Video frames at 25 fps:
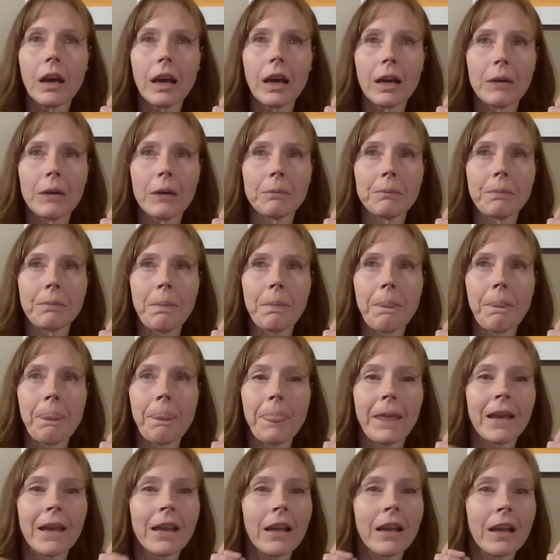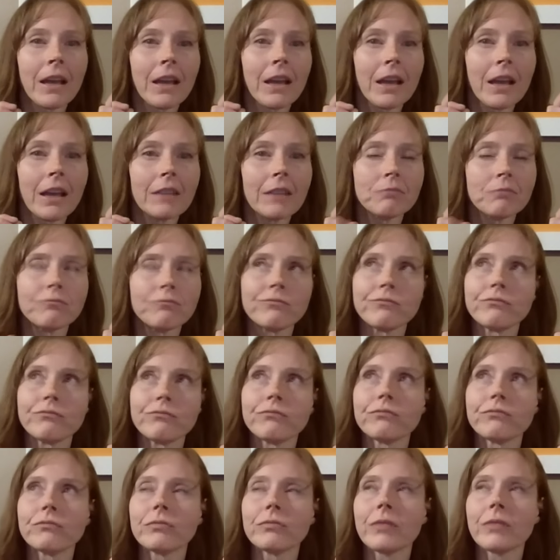Um,
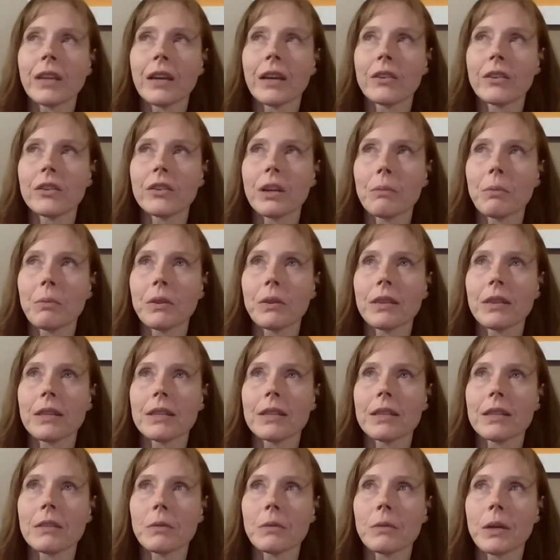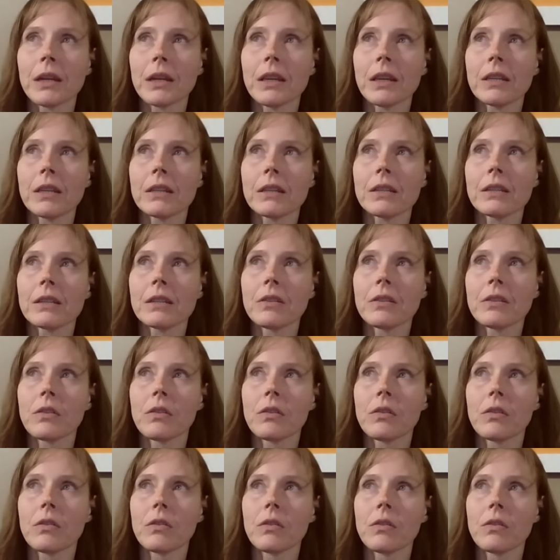hmm, how should I put this in a way that's